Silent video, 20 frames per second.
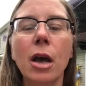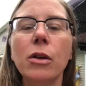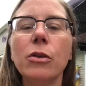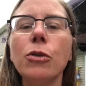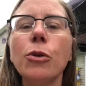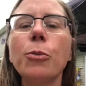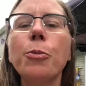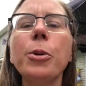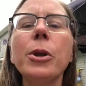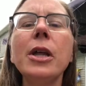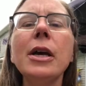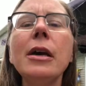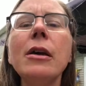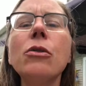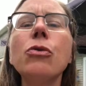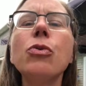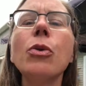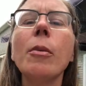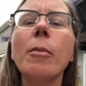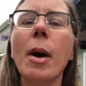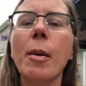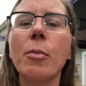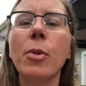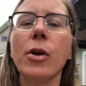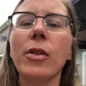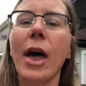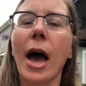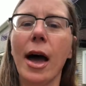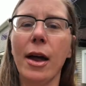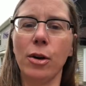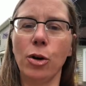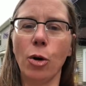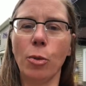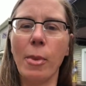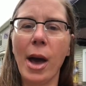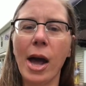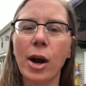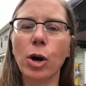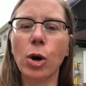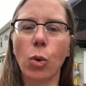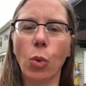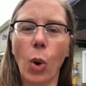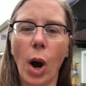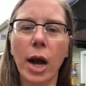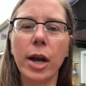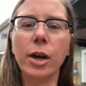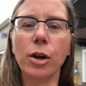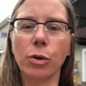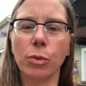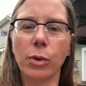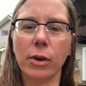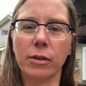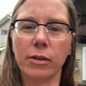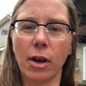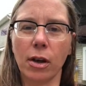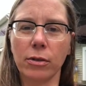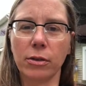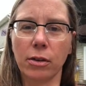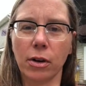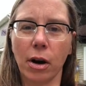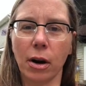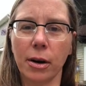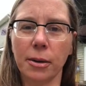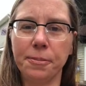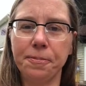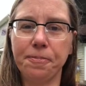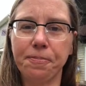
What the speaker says: So please remember that no matter what your results are.